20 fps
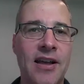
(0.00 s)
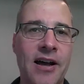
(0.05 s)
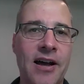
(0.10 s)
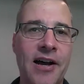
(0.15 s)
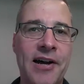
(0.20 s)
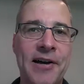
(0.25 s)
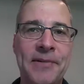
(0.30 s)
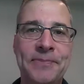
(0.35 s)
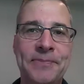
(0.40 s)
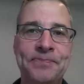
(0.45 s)

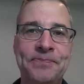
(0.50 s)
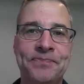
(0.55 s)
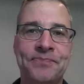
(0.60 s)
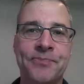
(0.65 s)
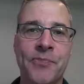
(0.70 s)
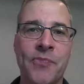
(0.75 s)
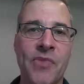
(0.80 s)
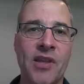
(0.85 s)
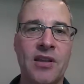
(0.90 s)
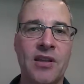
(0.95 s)

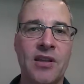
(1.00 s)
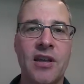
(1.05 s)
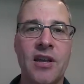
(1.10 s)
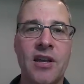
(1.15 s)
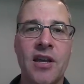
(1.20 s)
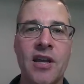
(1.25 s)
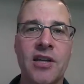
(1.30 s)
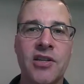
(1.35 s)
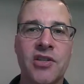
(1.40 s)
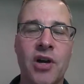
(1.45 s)

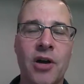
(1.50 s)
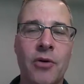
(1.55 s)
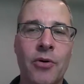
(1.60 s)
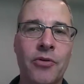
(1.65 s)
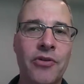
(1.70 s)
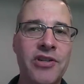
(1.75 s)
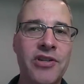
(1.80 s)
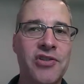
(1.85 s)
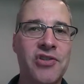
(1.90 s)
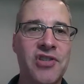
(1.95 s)
So I want
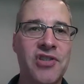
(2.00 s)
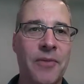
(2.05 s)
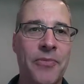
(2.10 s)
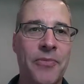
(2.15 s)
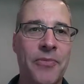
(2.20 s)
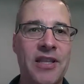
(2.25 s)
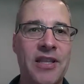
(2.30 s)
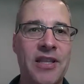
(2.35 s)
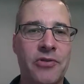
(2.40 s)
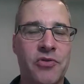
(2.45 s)
to read you
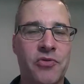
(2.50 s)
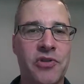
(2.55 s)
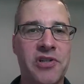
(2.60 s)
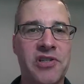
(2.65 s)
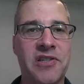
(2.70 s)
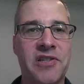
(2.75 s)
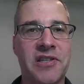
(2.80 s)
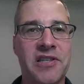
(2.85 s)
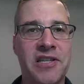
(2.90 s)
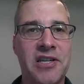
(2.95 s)
something that was
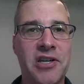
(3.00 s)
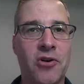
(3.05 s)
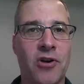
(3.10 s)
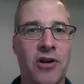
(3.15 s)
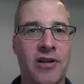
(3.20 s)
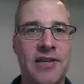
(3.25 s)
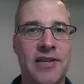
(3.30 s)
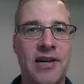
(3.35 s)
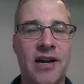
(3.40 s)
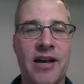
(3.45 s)
recently in the New
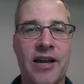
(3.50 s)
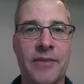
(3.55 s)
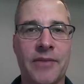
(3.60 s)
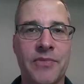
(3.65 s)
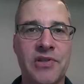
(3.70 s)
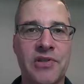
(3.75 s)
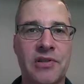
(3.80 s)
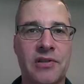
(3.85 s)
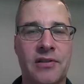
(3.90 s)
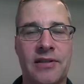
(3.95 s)
York
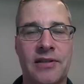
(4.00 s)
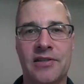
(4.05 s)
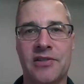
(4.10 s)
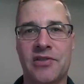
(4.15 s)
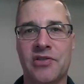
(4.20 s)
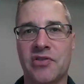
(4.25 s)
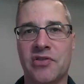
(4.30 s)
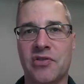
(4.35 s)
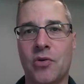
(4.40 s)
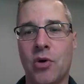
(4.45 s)
Times. And
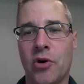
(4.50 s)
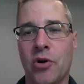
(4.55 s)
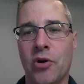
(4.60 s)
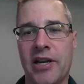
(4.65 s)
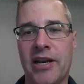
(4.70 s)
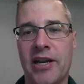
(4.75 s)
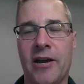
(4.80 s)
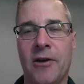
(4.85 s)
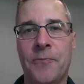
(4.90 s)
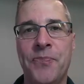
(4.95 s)
this is
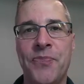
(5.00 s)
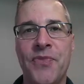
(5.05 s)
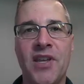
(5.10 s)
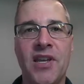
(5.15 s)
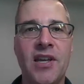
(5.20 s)
quoting now.